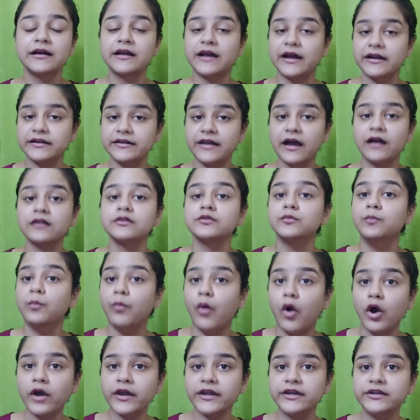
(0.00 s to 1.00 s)
conducts
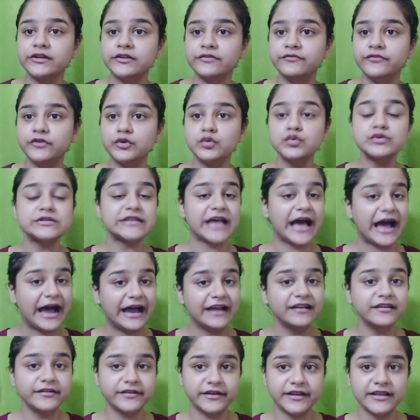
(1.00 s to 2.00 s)
mock interviews
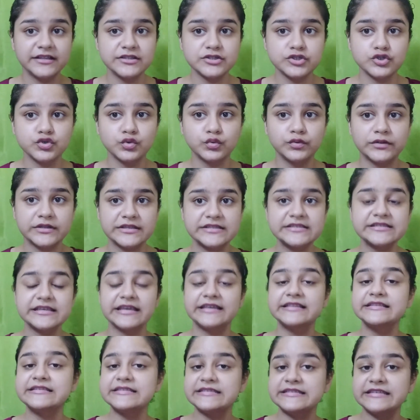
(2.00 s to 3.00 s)
and trains students
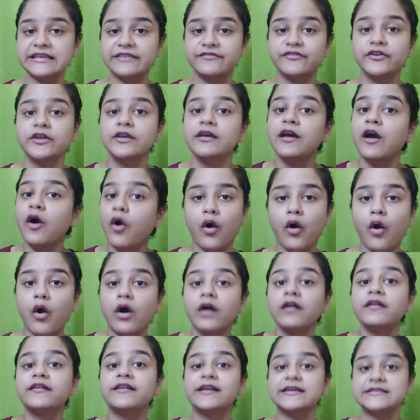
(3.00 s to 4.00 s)
in CV
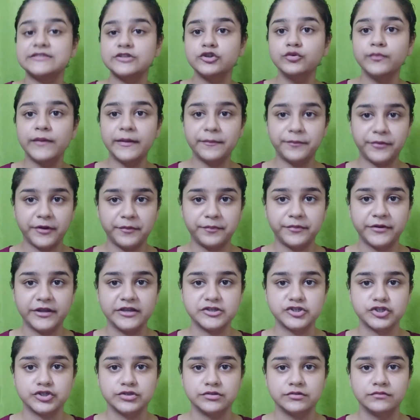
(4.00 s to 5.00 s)
or resume
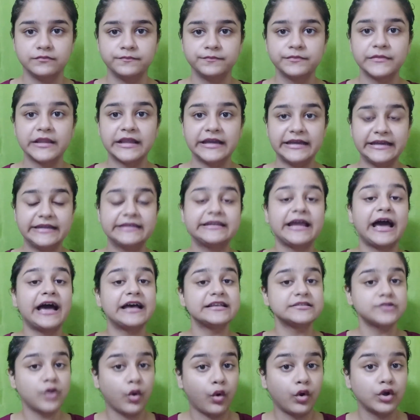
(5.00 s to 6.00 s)
preparation. It
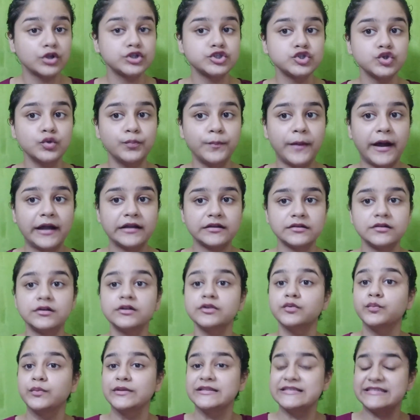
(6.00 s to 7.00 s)
has also
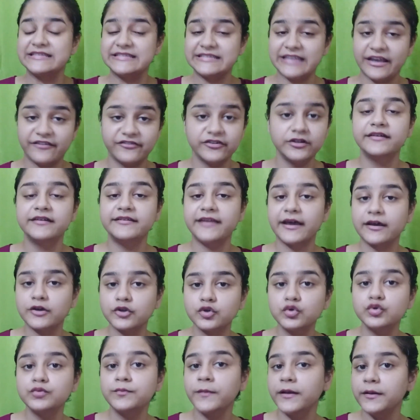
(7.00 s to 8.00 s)
partnered with several
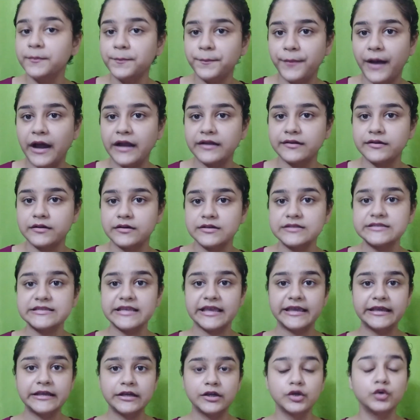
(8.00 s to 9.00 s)
recruitment partners
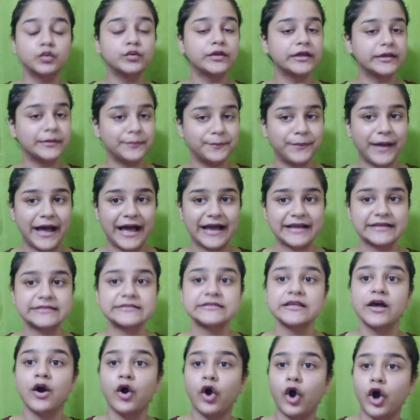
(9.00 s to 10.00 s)
including banks,
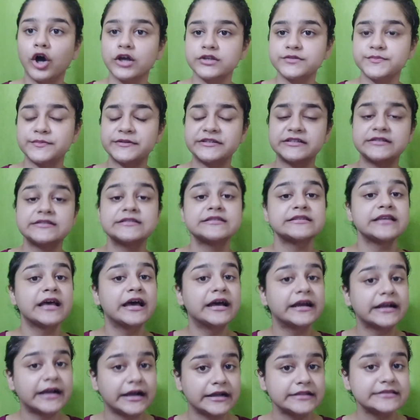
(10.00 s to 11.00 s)
hospitals,
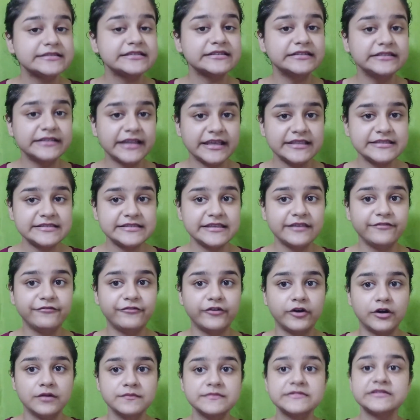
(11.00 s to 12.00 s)
consultancy
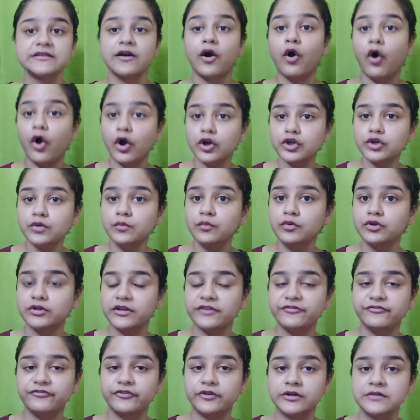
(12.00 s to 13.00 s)
firms,
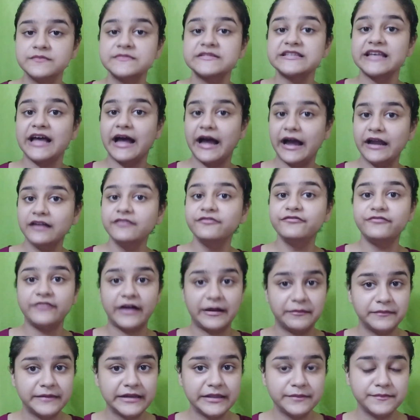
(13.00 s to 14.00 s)
automotive firms and
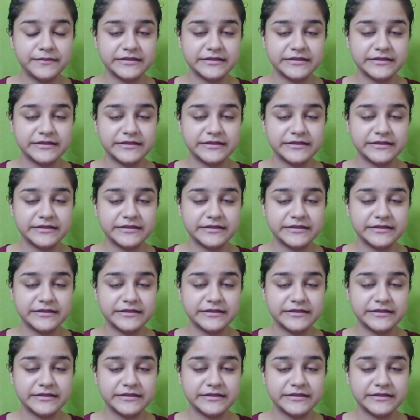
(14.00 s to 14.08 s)
family